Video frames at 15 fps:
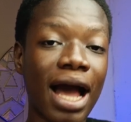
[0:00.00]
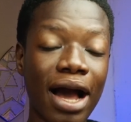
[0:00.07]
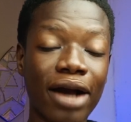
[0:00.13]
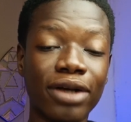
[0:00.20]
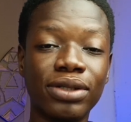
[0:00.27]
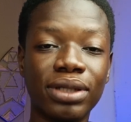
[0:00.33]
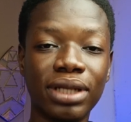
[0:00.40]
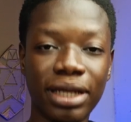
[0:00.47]

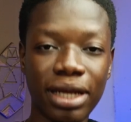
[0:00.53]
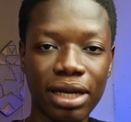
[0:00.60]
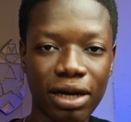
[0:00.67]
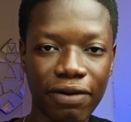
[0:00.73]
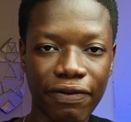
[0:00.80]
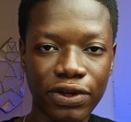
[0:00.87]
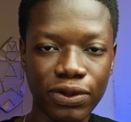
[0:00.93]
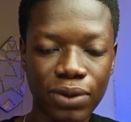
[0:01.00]
actually get
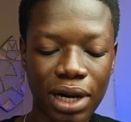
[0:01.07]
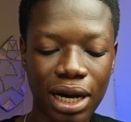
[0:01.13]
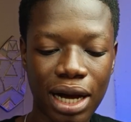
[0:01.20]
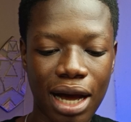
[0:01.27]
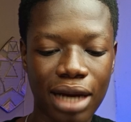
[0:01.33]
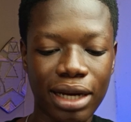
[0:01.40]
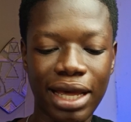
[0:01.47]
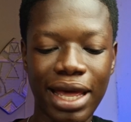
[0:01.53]
our virtual
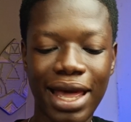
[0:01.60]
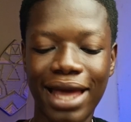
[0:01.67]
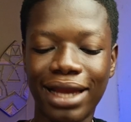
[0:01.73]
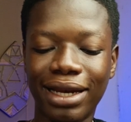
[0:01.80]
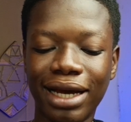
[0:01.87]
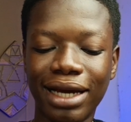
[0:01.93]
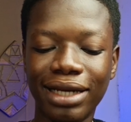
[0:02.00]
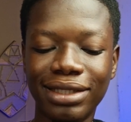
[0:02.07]
card,
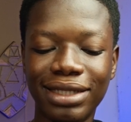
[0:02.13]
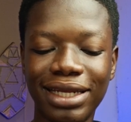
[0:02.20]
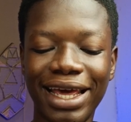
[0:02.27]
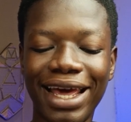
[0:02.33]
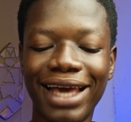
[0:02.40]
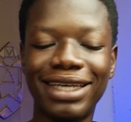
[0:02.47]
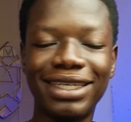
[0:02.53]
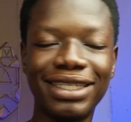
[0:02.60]
and that is the
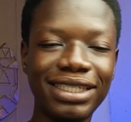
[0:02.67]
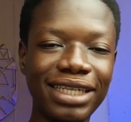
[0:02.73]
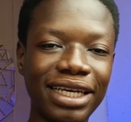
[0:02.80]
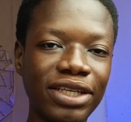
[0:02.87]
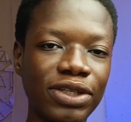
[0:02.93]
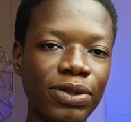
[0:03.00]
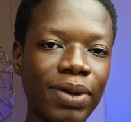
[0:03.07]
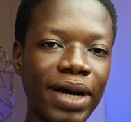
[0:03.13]

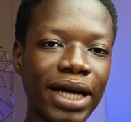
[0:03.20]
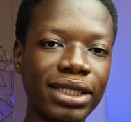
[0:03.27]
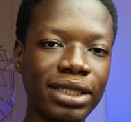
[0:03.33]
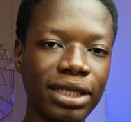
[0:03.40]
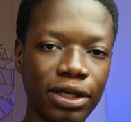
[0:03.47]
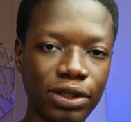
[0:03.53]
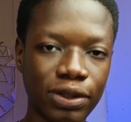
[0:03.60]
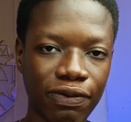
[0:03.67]
exchange right
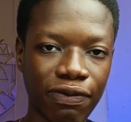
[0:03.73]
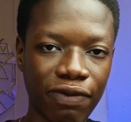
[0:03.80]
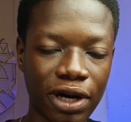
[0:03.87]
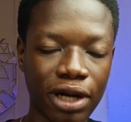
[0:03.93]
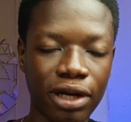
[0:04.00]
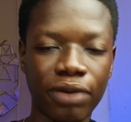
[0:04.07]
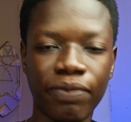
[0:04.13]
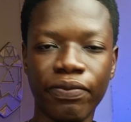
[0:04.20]
next to
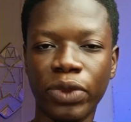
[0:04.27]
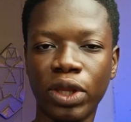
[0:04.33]
fund.